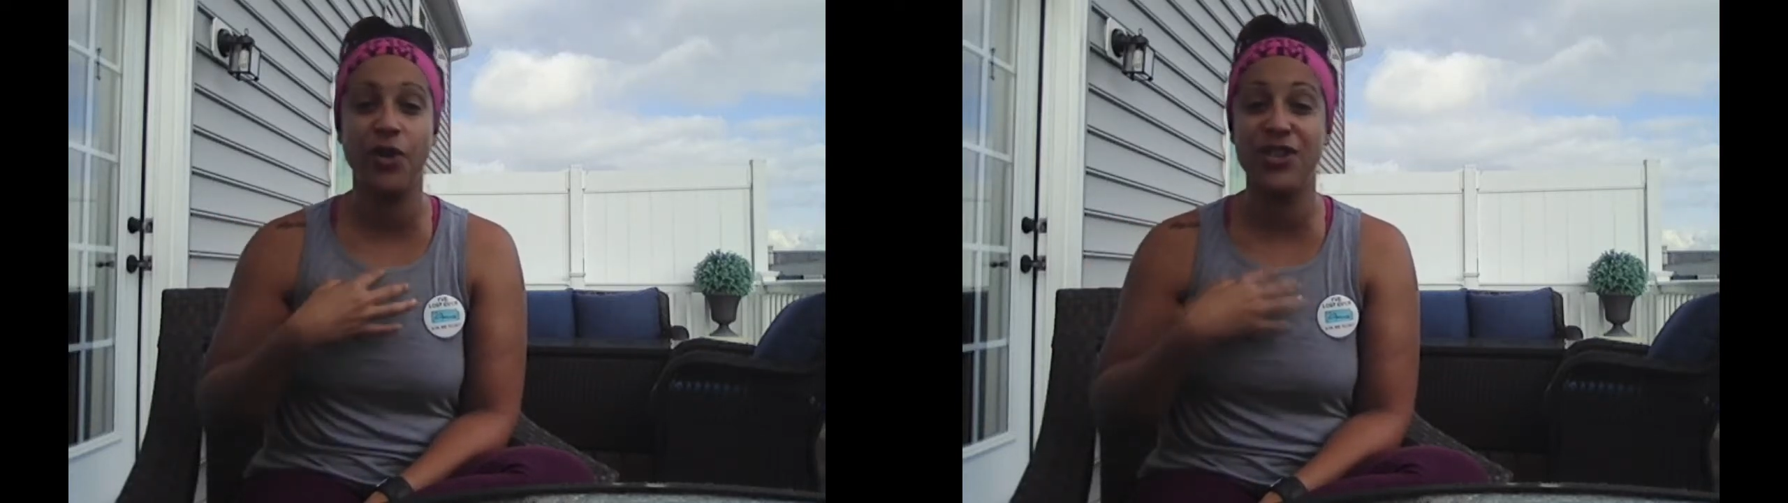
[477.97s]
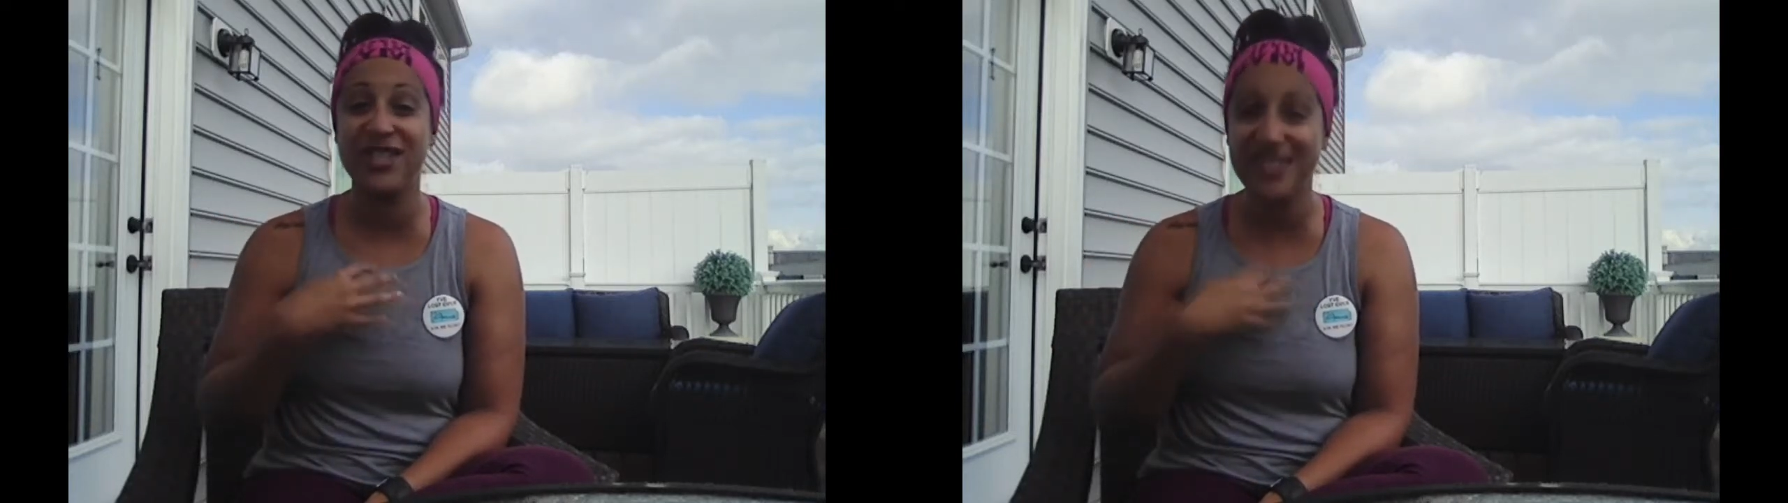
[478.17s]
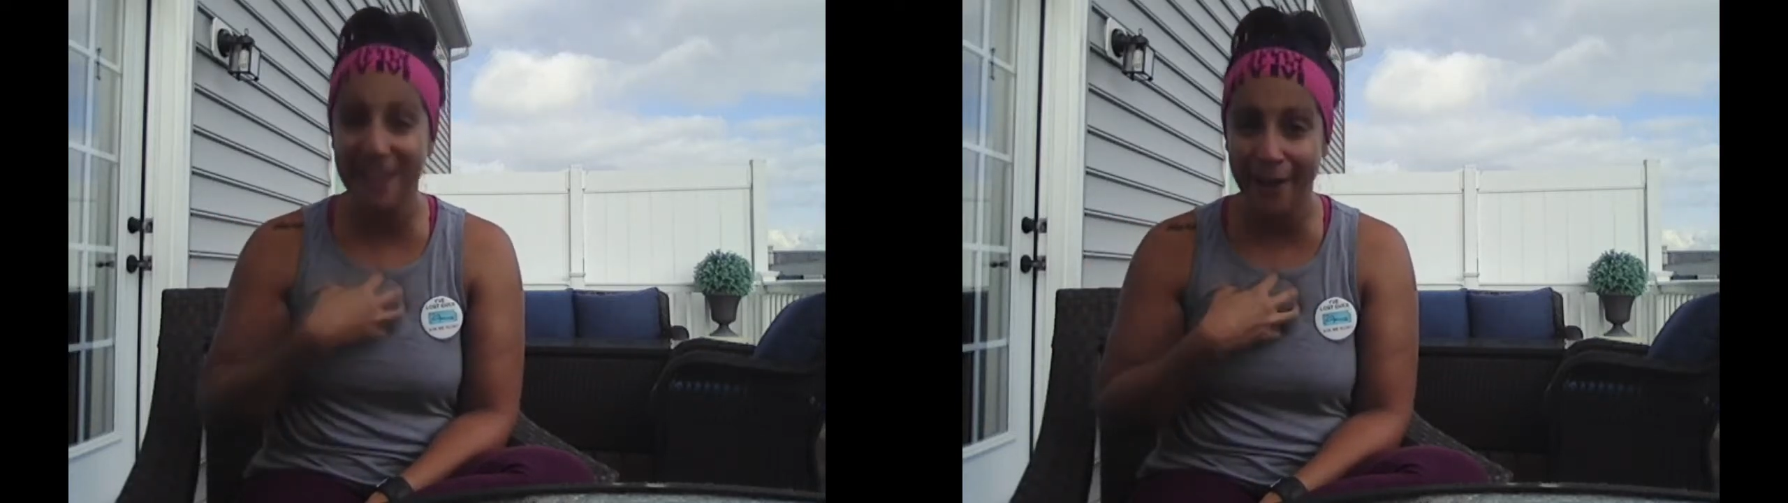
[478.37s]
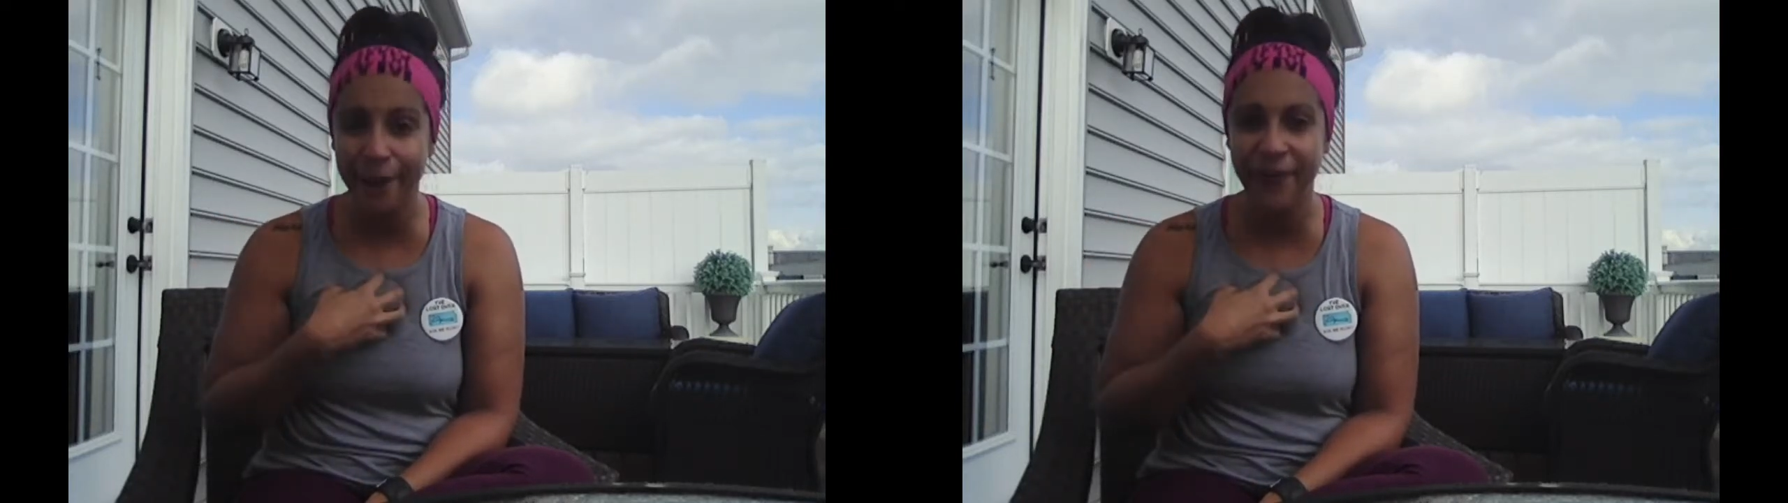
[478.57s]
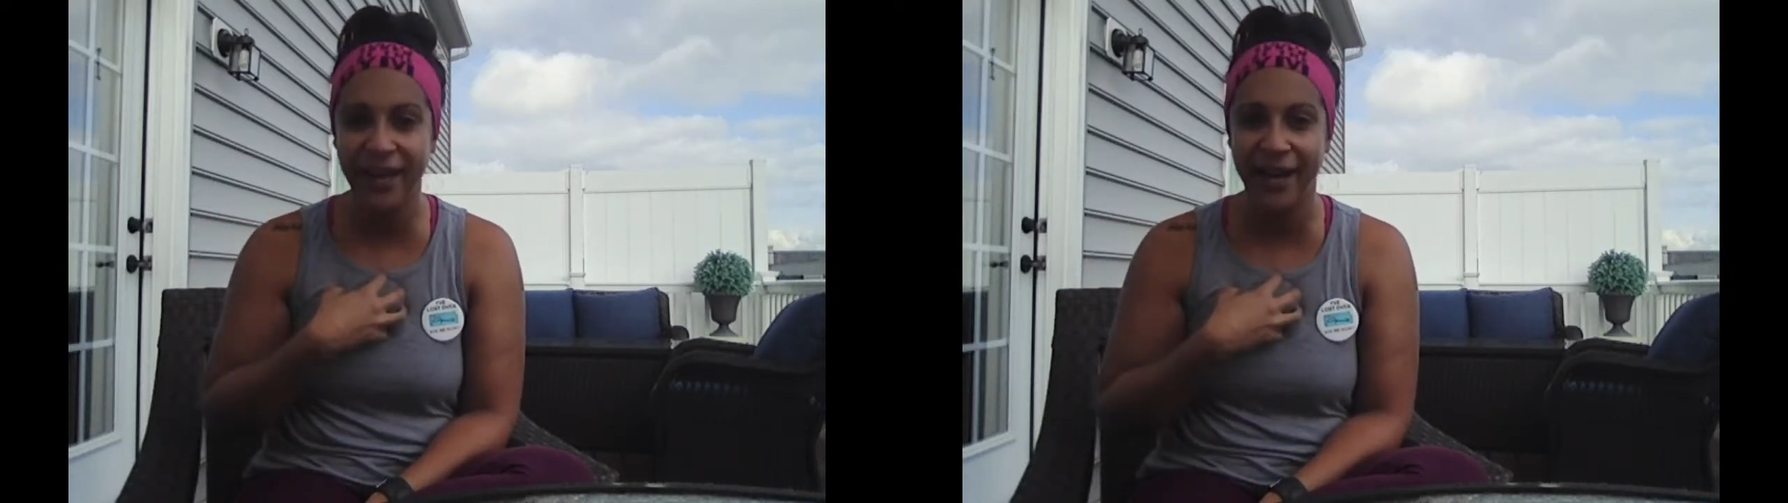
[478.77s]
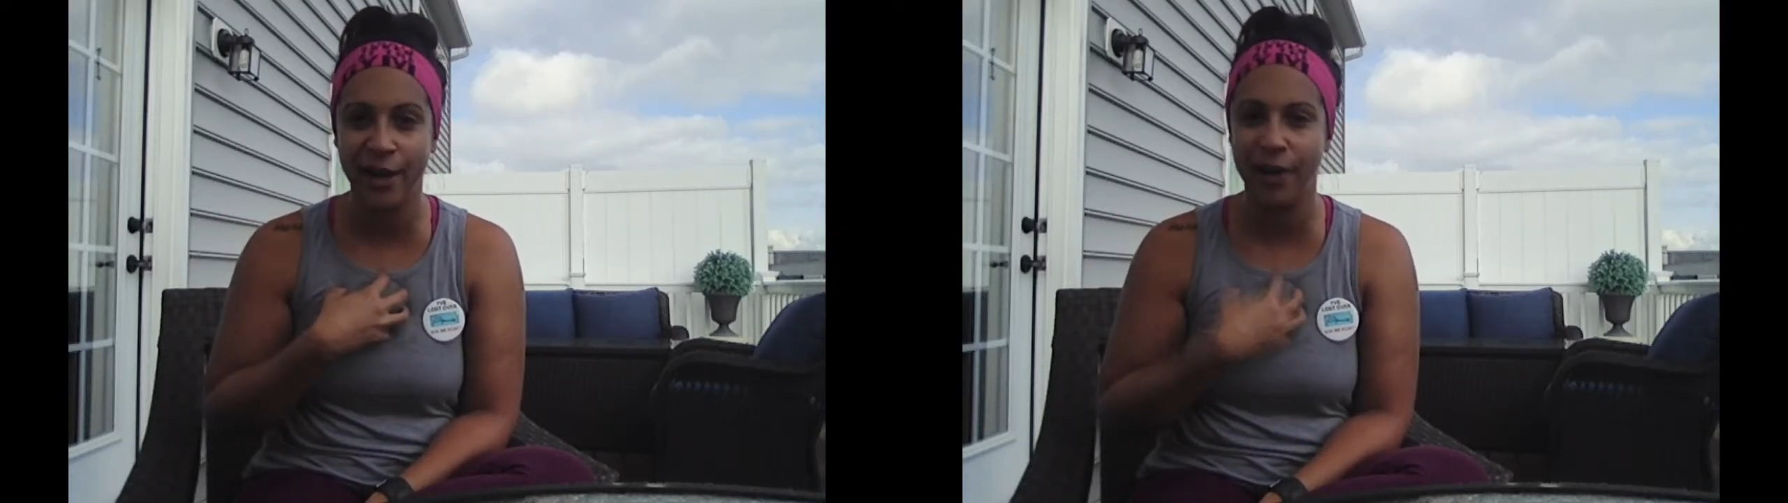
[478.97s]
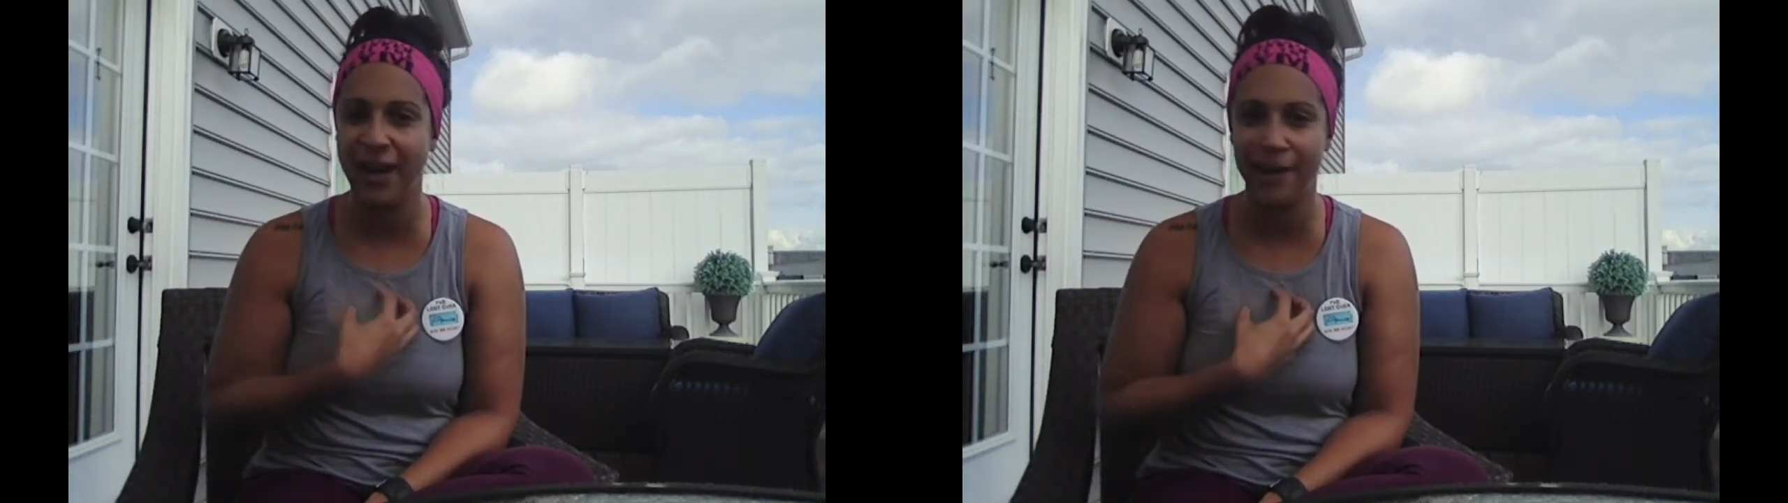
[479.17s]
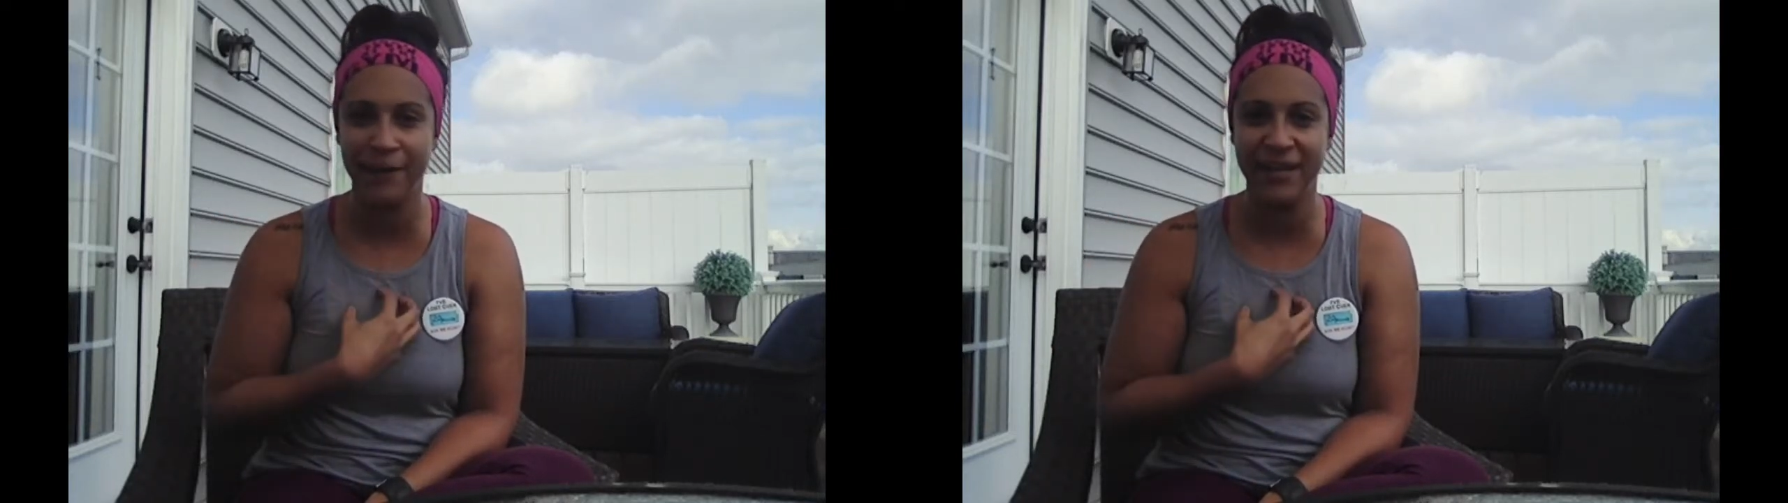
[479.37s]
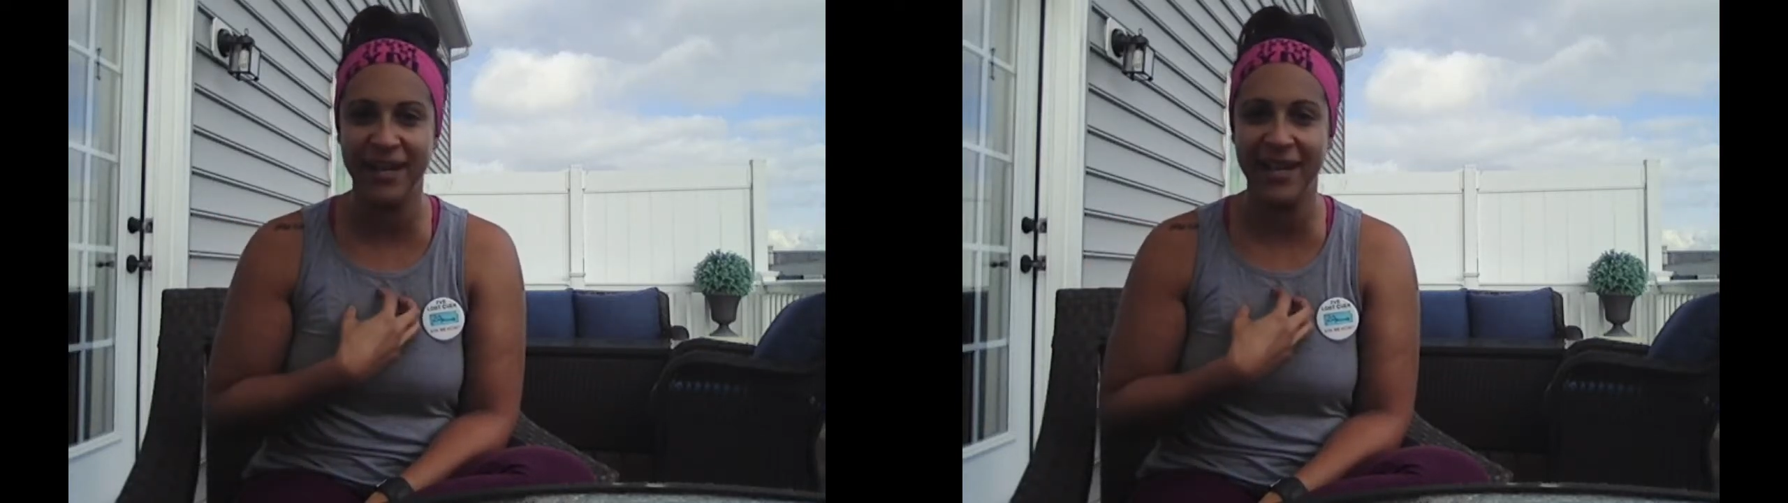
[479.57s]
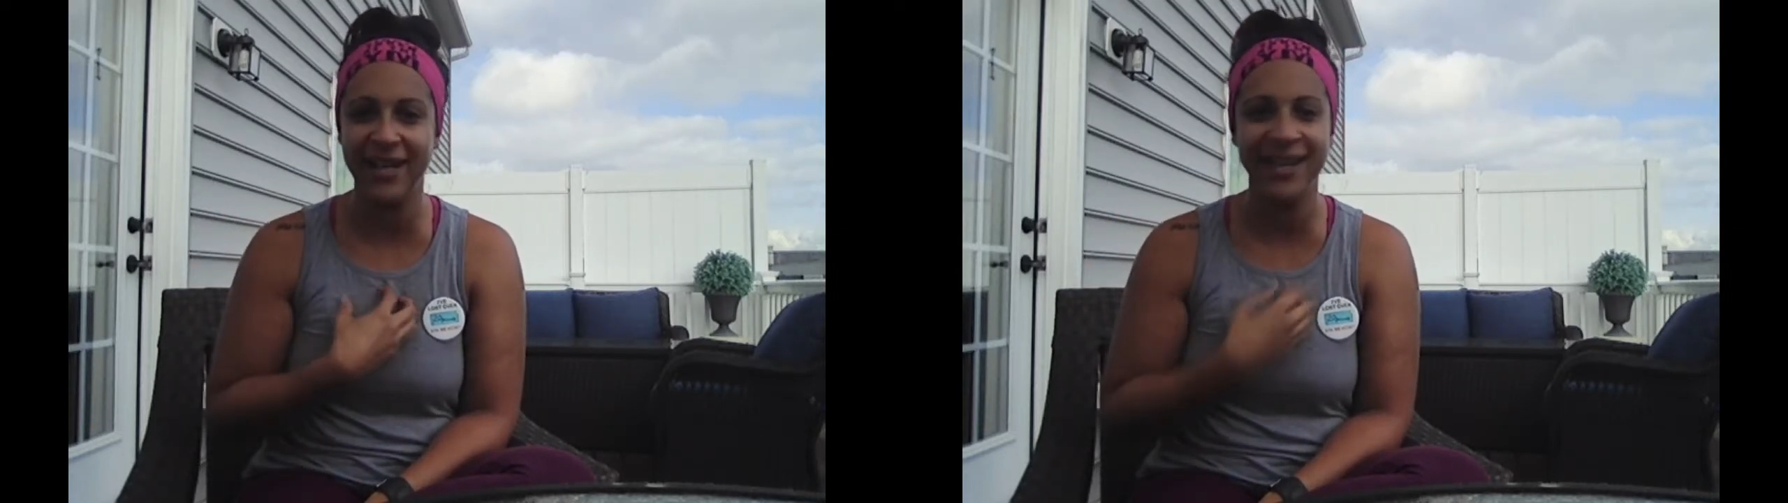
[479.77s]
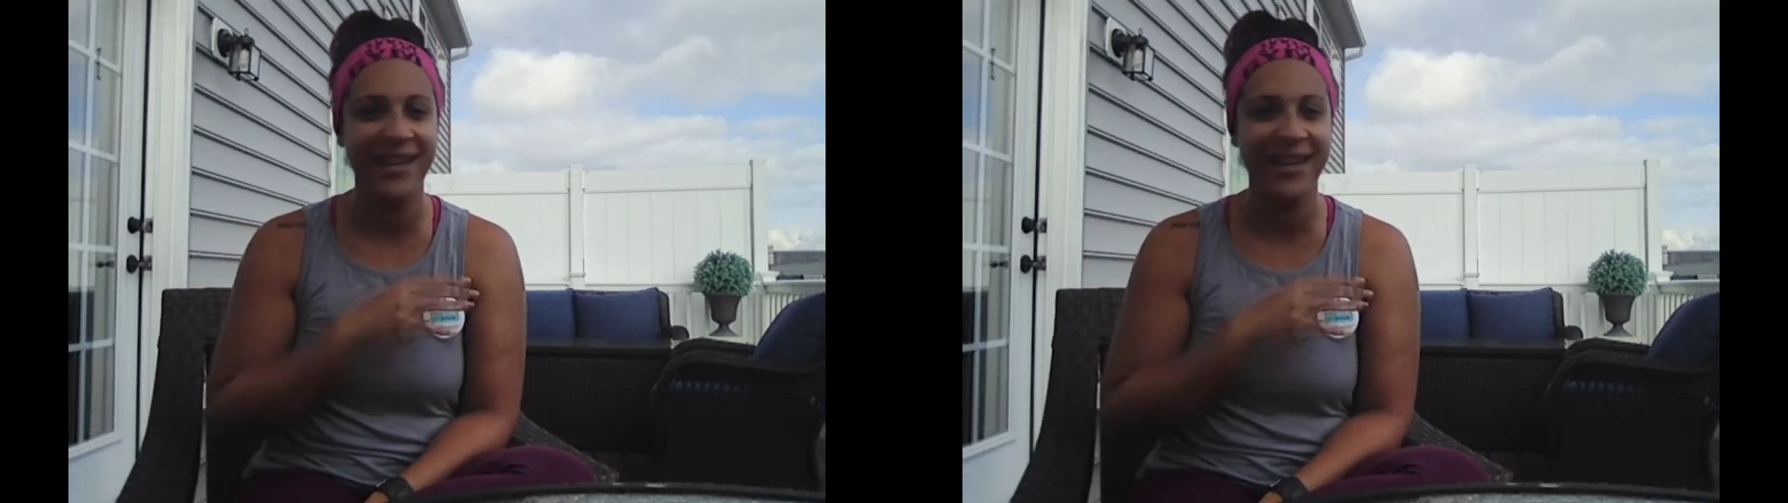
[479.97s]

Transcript: self-care every day,